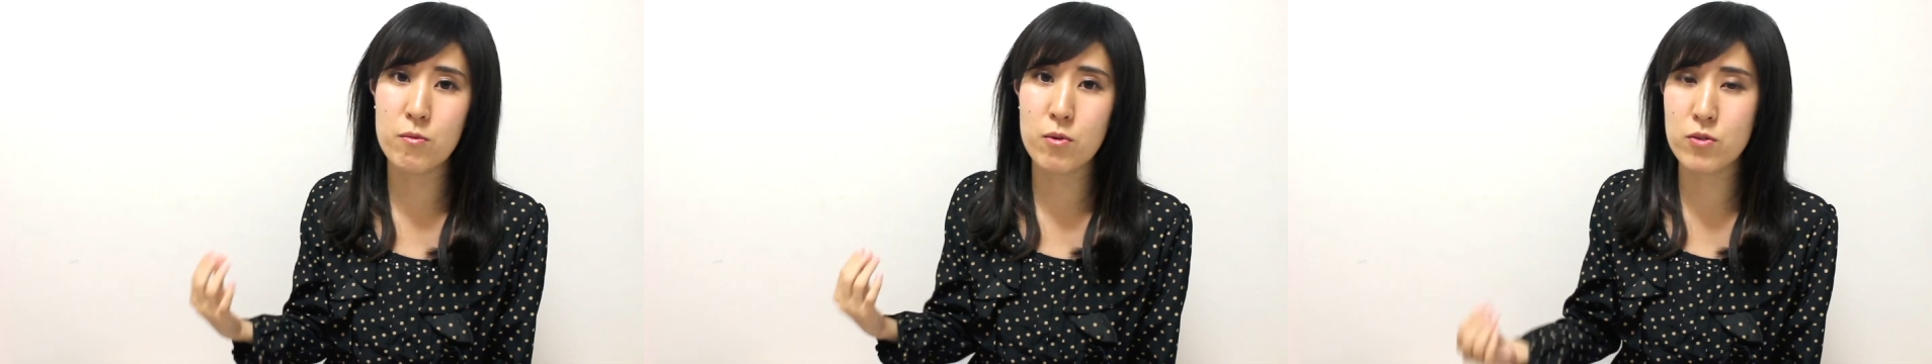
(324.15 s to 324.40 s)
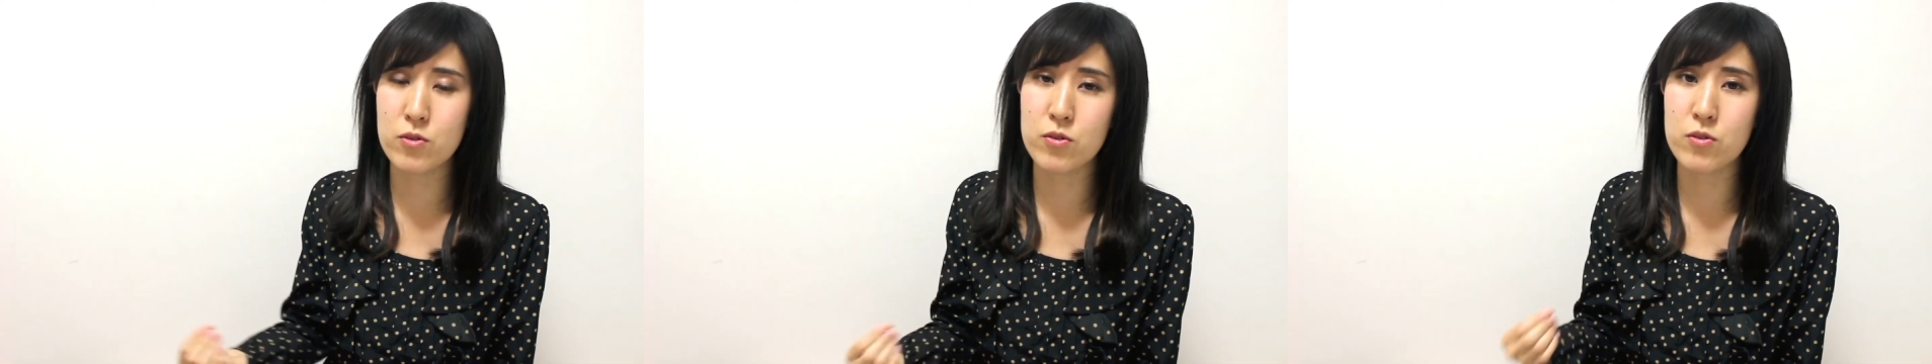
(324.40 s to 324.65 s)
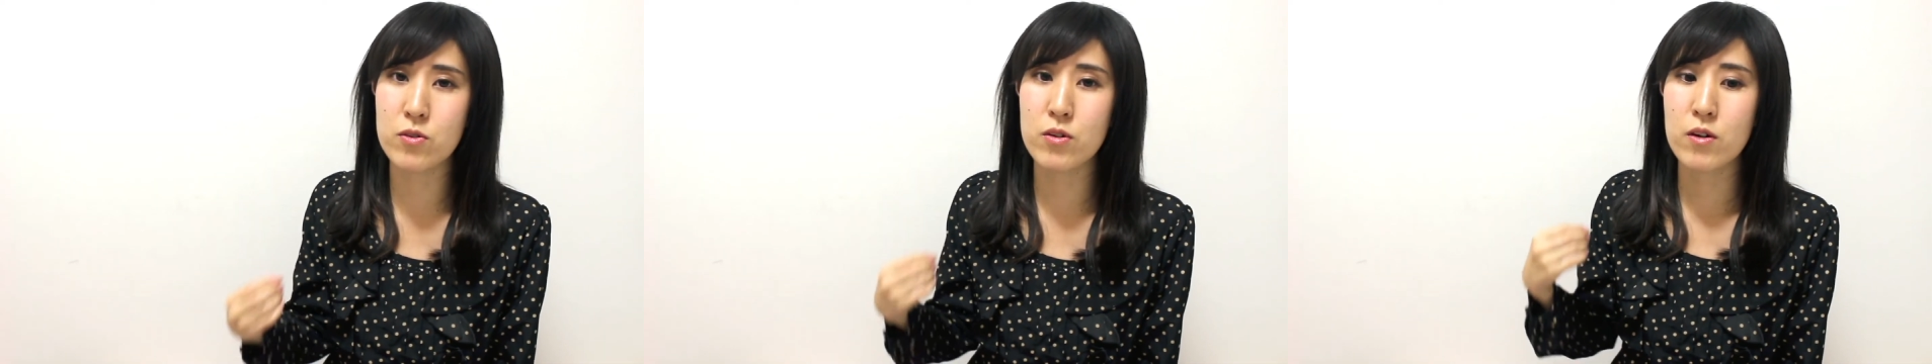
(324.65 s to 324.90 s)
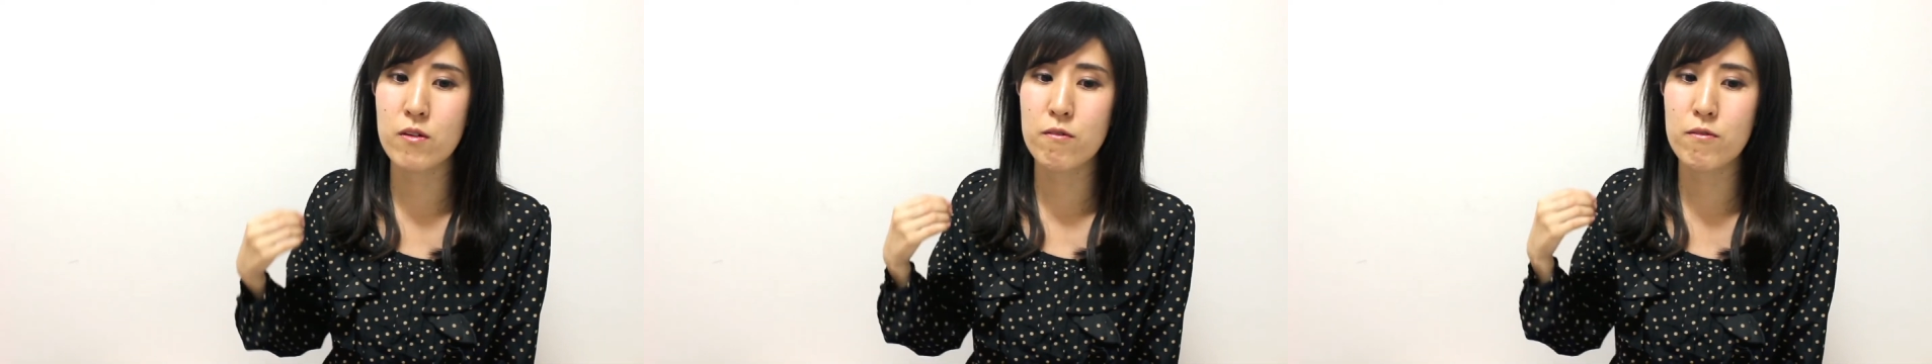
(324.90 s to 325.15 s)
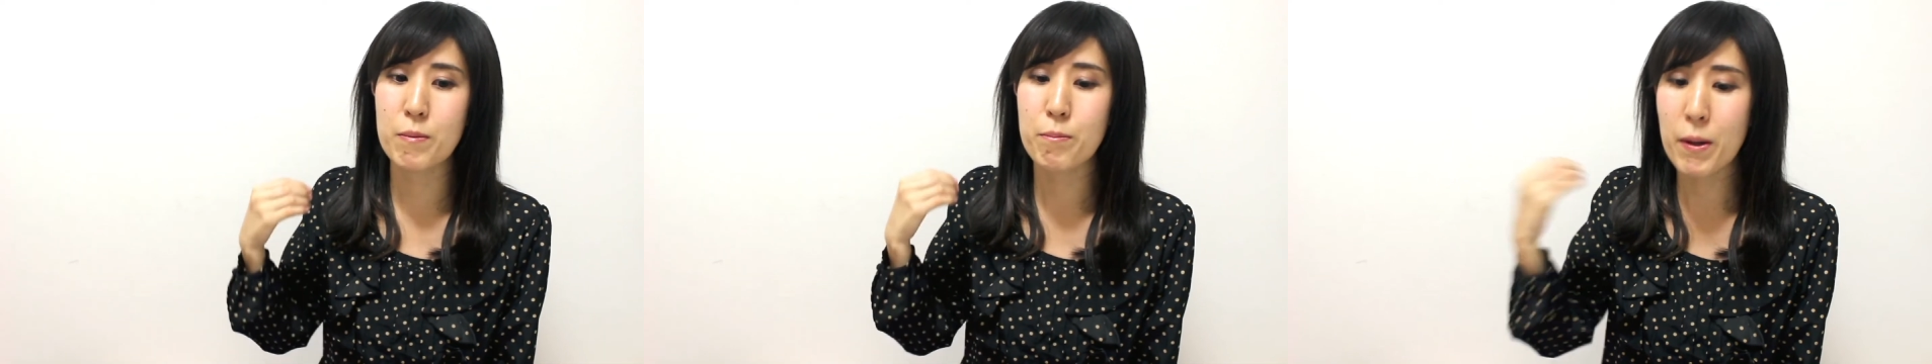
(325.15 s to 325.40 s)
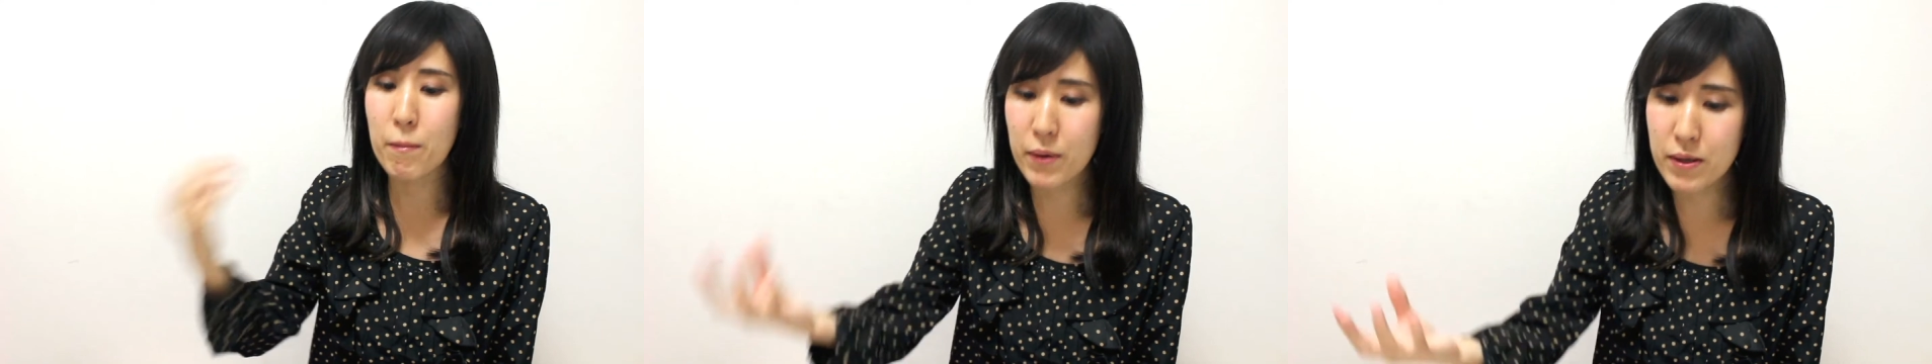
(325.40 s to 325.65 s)
want to
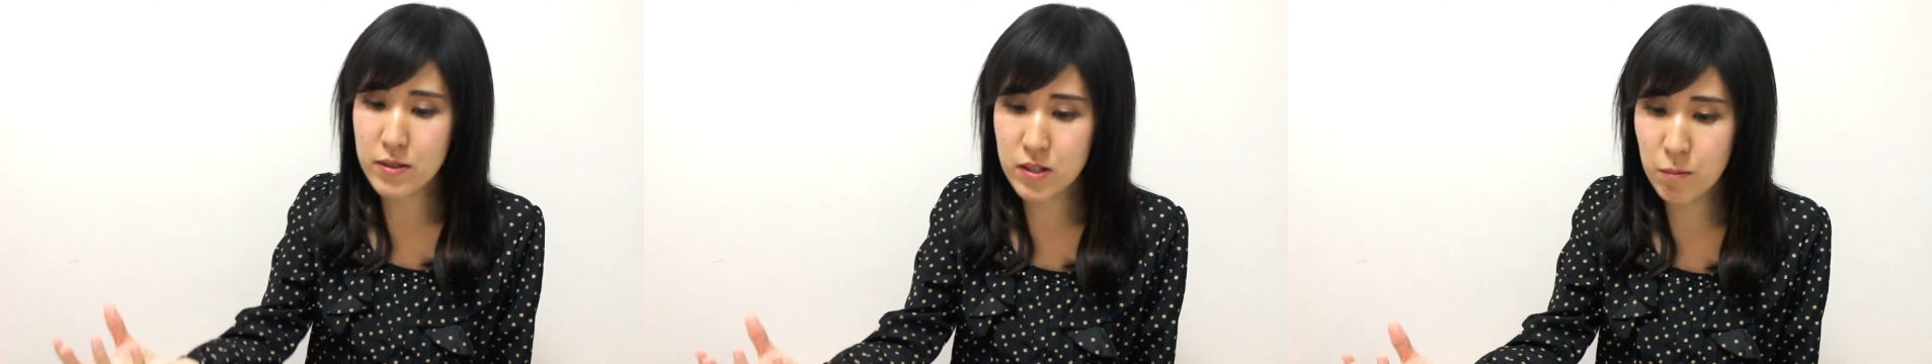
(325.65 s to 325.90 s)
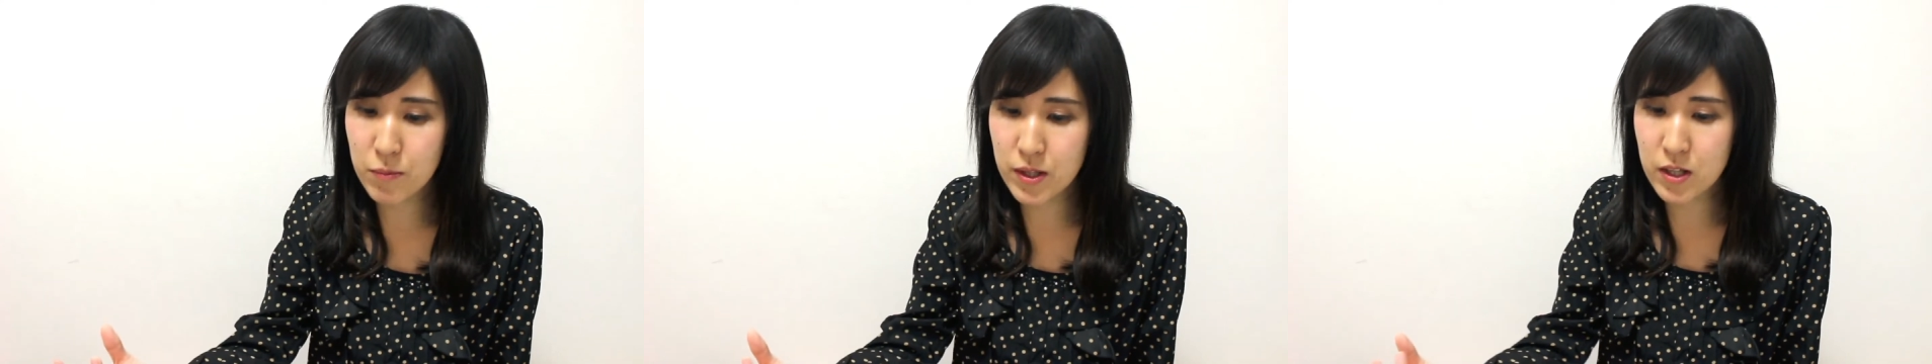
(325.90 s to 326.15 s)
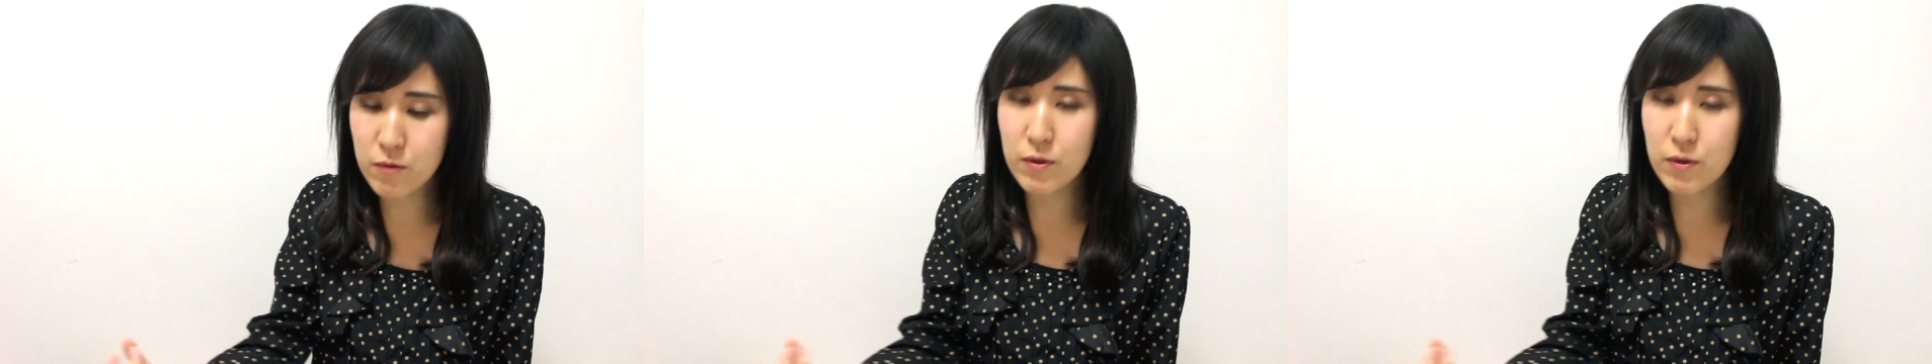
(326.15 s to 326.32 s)
remember something,